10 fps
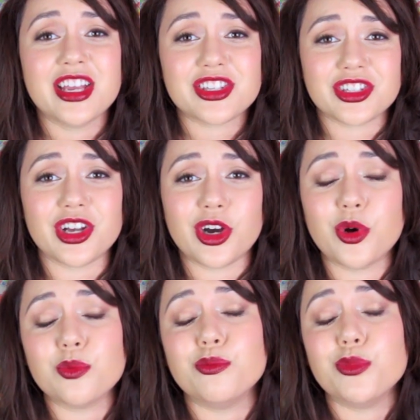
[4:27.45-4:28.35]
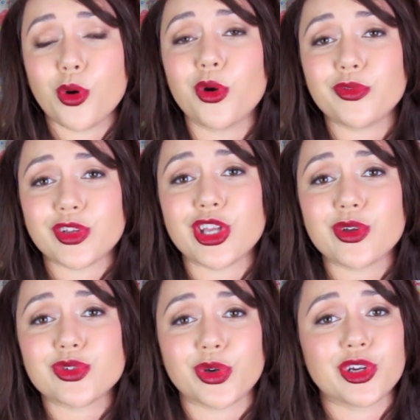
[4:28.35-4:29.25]
So more
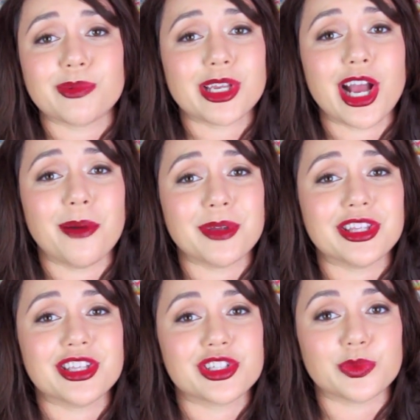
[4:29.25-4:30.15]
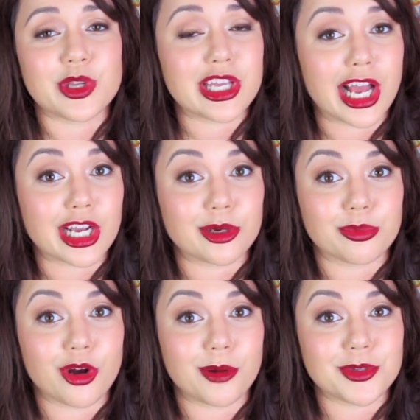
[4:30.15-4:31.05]
videos are going to be coming this week, I
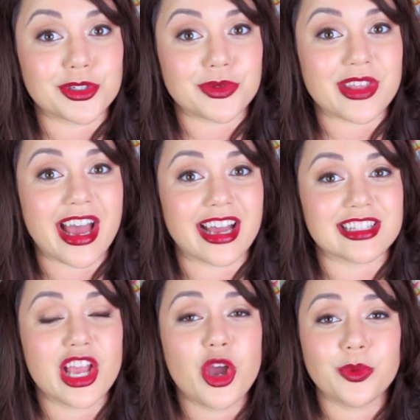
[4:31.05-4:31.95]
can promise you that.